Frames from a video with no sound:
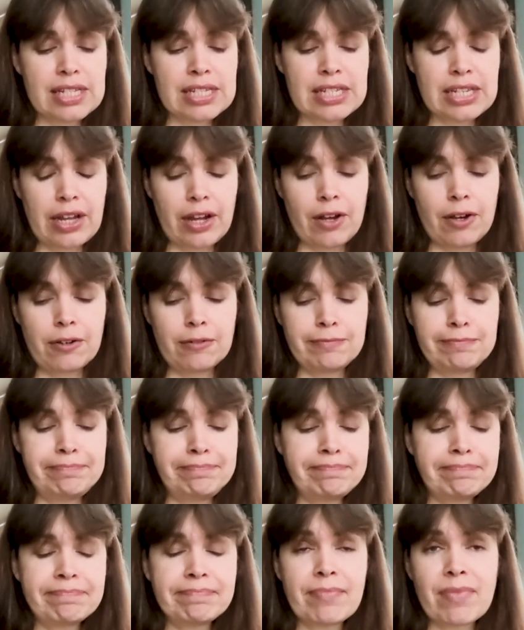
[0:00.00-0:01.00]
So
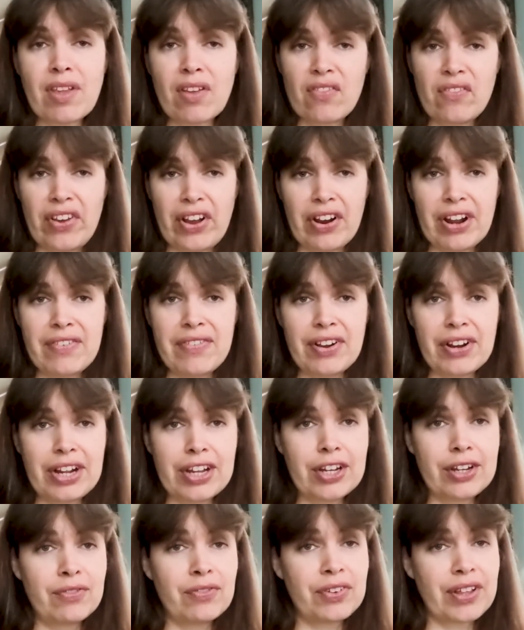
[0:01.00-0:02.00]
very, very
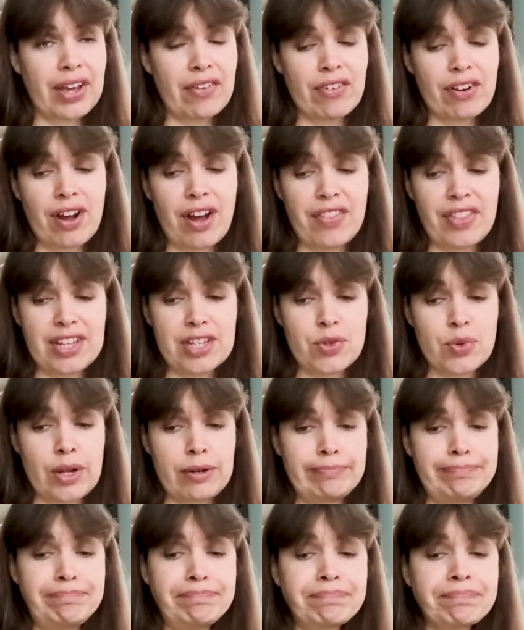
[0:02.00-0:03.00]
good flavor on this
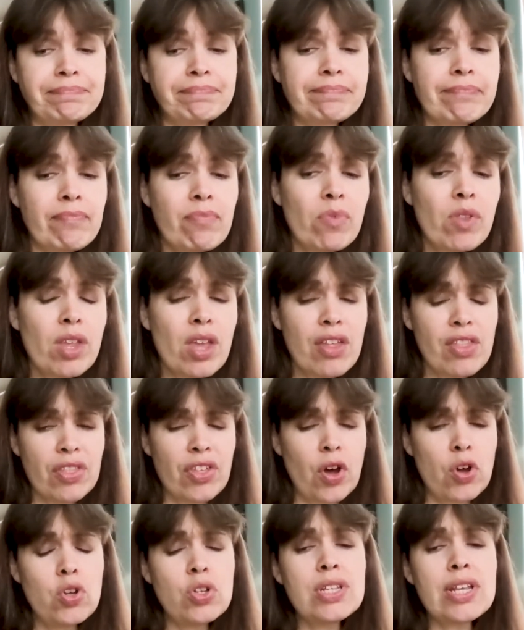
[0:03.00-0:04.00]
one.
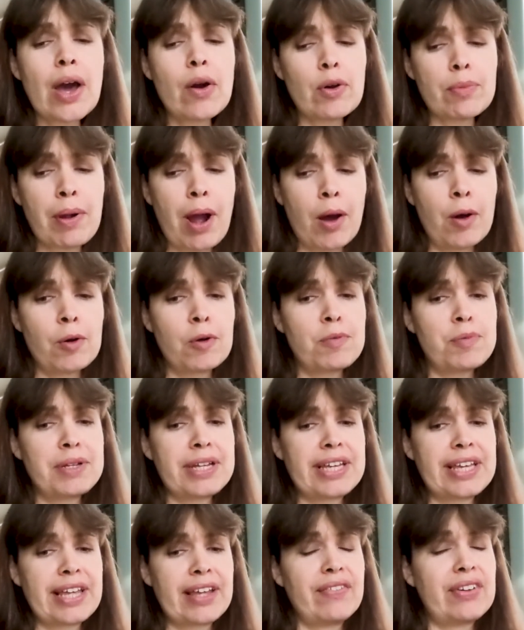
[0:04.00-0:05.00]
Those I would
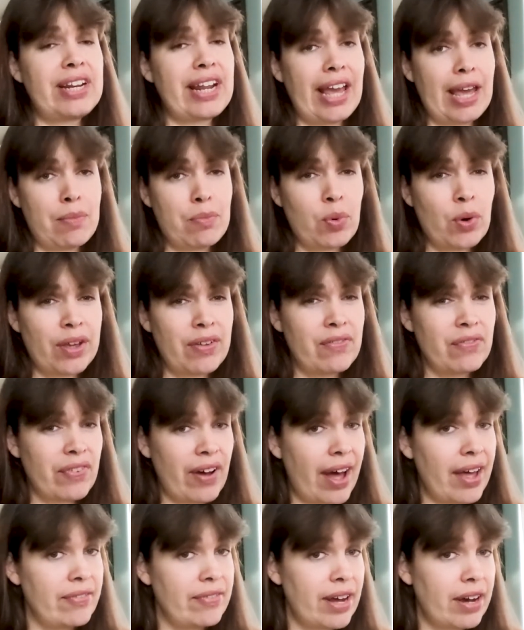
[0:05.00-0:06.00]
probably give an eight point
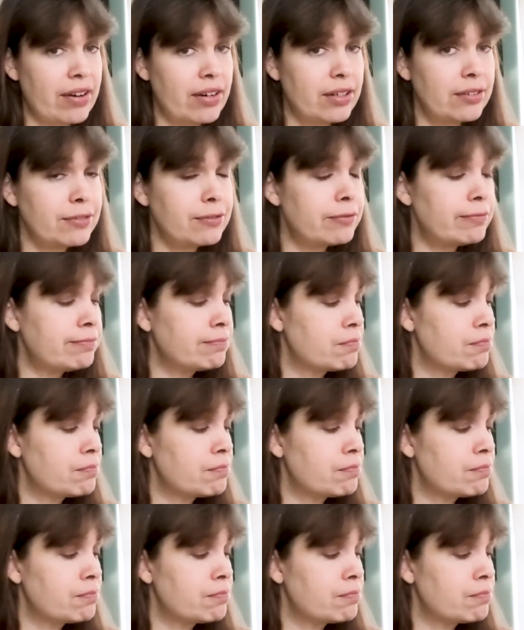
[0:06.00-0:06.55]
five out of.